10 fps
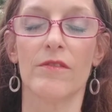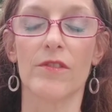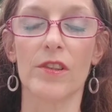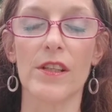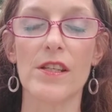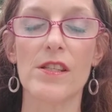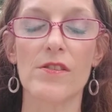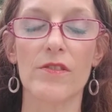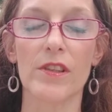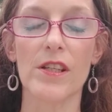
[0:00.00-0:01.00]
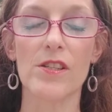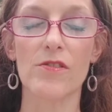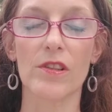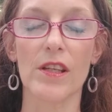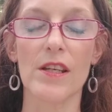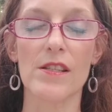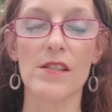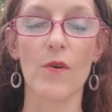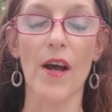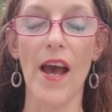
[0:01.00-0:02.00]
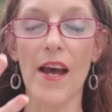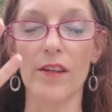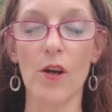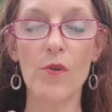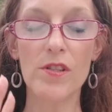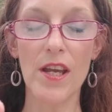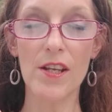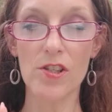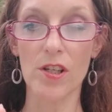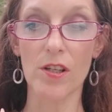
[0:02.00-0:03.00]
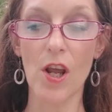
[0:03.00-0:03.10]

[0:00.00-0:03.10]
Release, release, release. So I had no tension,